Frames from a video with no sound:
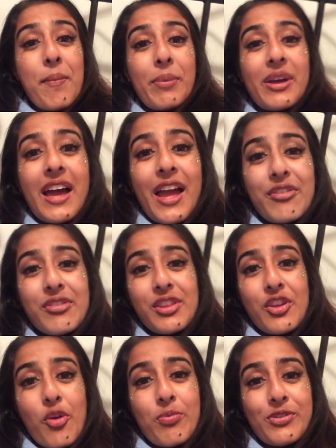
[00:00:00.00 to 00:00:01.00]
But I
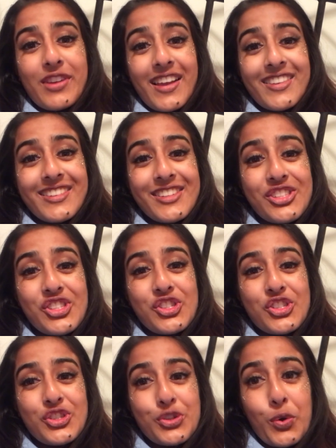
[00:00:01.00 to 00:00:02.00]
really hope you guys
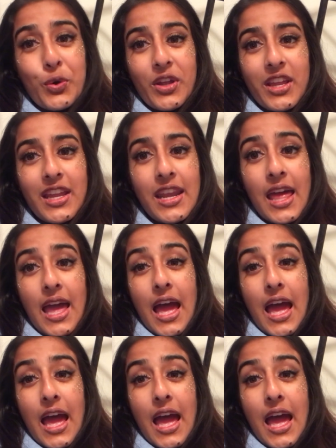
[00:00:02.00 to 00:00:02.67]
enjoyed.